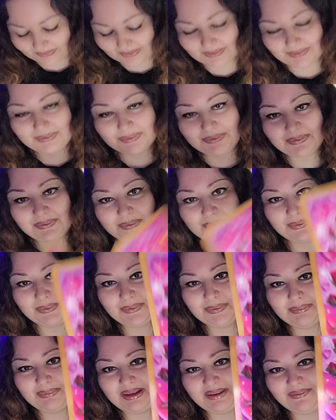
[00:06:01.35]

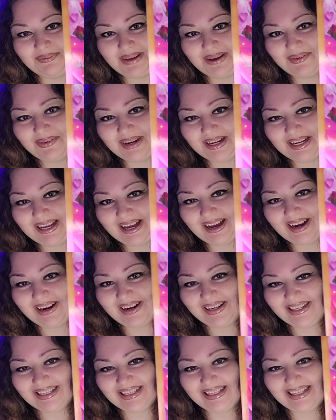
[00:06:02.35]
Oh, my favorite
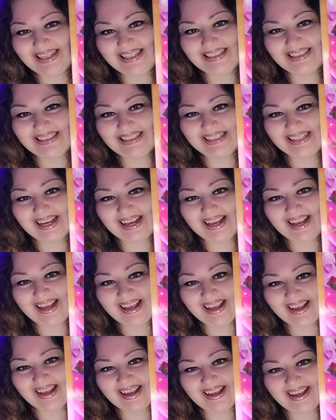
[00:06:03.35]
card in the
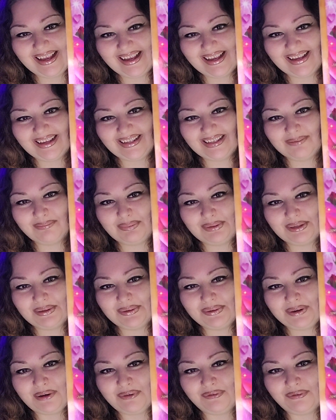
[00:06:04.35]
deck.
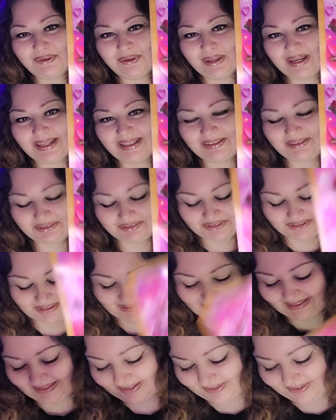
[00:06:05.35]
Beautiful energy.